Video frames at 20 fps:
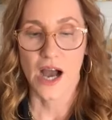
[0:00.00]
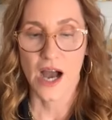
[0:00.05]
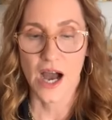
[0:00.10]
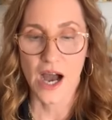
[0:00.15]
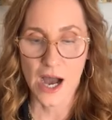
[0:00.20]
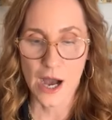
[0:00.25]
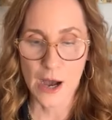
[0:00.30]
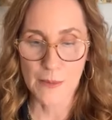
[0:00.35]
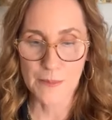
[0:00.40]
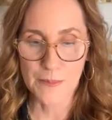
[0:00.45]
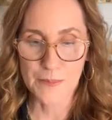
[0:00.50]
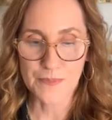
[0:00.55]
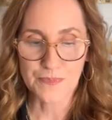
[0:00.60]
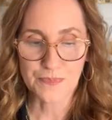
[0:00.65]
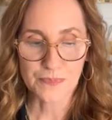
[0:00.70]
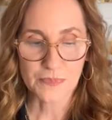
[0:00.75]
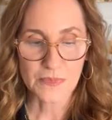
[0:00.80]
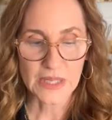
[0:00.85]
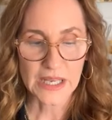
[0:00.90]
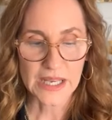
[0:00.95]
um,
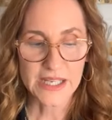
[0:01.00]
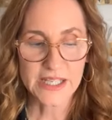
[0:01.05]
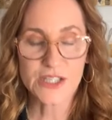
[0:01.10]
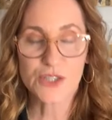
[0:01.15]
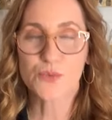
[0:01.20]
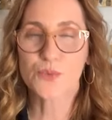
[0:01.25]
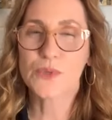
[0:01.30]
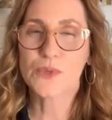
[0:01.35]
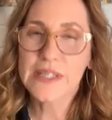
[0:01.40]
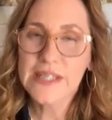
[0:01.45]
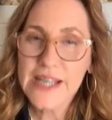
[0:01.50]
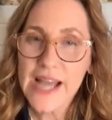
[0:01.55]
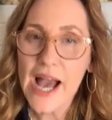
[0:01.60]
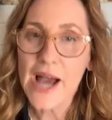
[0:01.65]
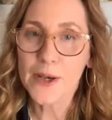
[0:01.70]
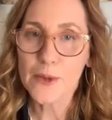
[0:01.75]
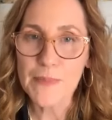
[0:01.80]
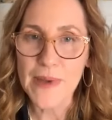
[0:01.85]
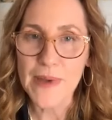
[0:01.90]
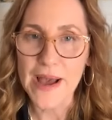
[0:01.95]
it's really
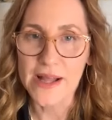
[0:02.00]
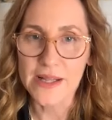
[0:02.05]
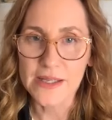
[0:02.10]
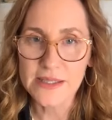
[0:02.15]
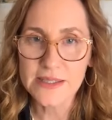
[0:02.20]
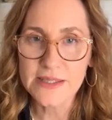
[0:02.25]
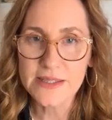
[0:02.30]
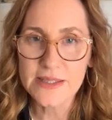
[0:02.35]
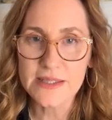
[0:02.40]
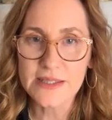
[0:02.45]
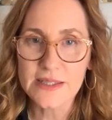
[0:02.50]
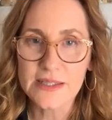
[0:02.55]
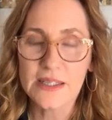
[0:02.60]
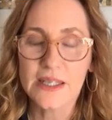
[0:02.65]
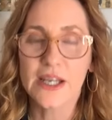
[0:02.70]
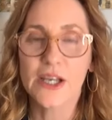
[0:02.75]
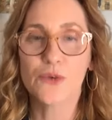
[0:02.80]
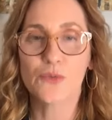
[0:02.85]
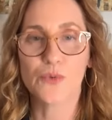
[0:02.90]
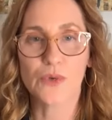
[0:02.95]
out of balance.
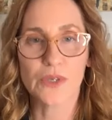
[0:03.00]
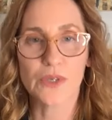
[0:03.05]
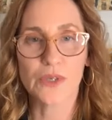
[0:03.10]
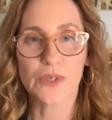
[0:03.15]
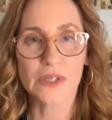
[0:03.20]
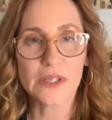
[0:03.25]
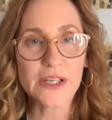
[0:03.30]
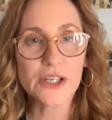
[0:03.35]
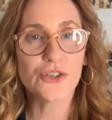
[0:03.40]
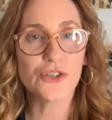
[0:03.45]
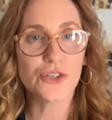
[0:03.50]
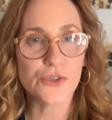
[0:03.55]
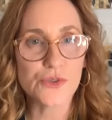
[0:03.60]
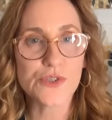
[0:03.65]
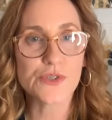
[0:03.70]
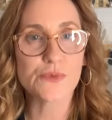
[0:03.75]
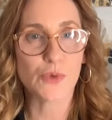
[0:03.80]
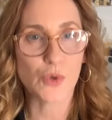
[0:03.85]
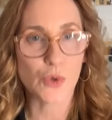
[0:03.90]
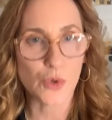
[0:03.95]
It really could use yes.
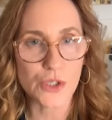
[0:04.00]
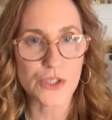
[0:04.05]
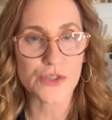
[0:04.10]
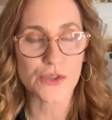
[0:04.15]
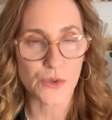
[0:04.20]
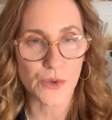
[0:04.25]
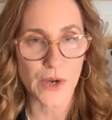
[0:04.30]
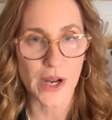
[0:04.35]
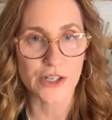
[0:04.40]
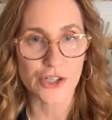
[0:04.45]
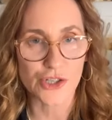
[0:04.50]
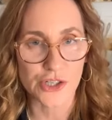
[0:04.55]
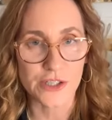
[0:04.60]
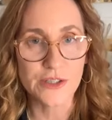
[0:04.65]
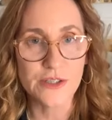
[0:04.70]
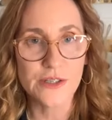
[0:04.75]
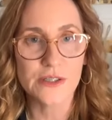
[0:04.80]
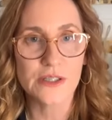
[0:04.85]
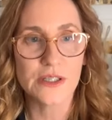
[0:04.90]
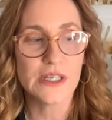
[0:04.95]
some course
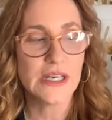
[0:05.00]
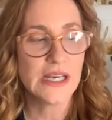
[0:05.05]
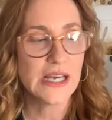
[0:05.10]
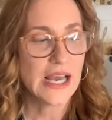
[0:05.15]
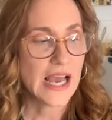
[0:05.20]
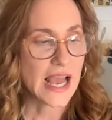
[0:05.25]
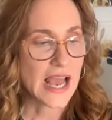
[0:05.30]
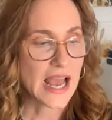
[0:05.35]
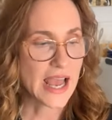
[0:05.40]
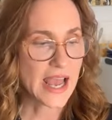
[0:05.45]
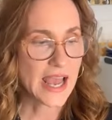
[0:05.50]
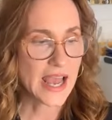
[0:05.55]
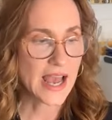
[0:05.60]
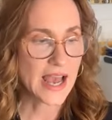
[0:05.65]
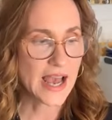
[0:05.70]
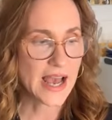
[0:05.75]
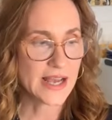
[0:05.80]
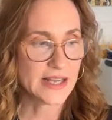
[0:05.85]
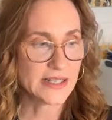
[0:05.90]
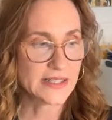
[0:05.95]
correction. Yes.
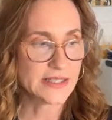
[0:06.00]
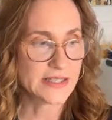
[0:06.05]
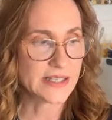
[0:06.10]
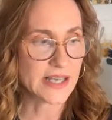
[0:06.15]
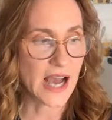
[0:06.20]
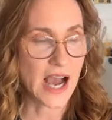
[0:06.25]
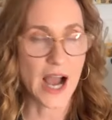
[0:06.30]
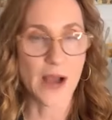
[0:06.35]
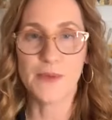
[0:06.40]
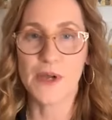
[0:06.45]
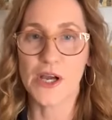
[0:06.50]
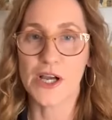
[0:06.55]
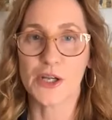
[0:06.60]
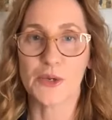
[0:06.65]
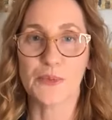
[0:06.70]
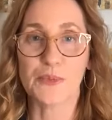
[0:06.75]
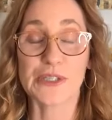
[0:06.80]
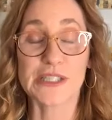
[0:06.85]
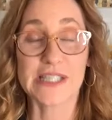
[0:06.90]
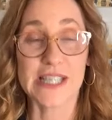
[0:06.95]
And I'm not
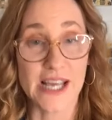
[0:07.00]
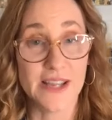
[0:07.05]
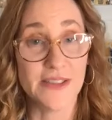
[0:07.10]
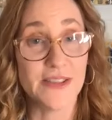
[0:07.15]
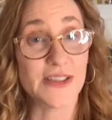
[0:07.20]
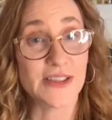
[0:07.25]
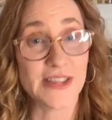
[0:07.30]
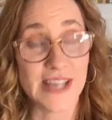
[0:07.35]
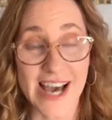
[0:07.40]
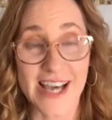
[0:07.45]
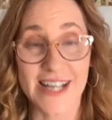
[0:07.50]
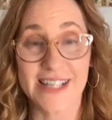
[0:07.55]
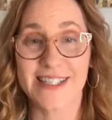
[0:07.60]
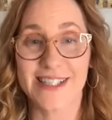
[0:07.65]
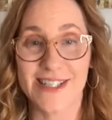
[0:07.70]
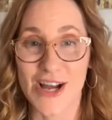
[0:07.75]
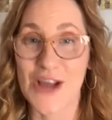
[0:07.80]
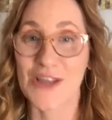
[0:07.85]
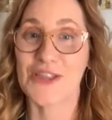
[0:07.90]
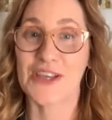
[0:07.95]
going to pretend that that
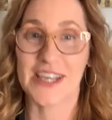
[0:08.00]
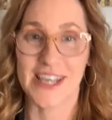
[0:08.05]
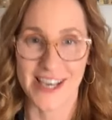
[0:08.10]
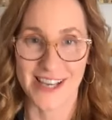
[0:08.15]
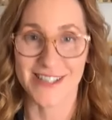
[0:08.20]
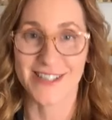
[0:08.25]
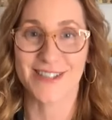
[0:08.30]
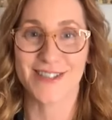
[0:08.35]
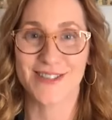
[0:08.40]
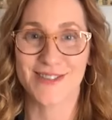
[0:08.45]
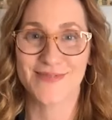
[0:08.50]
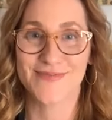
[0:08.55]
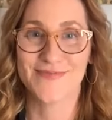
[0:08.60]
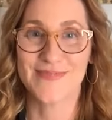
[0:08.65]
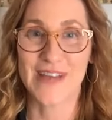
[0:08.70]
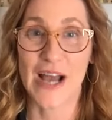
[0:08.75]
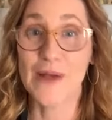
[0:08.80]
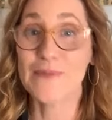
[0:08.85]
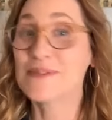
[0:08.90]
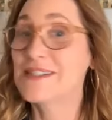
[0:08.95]
is not the case.
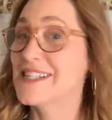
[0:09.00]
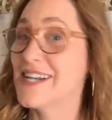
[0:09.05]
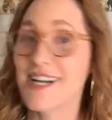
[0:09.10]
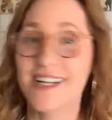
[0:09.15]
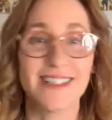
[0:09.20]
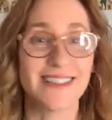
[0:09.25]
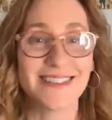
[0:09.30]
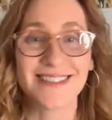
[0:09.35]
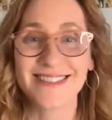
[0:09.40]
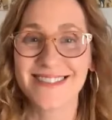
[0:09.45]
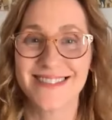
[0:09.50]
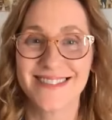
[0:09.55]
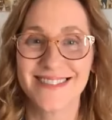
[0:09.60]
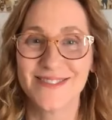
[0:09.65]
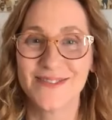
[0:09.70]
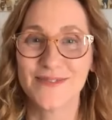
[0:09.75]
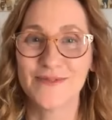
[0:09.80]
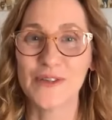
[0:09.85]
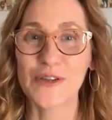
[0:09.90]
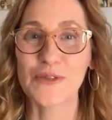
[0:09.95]
I'm done
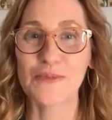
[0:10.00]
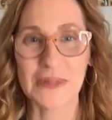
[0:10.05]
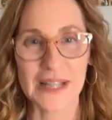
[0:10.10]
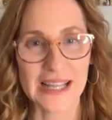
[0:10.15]
with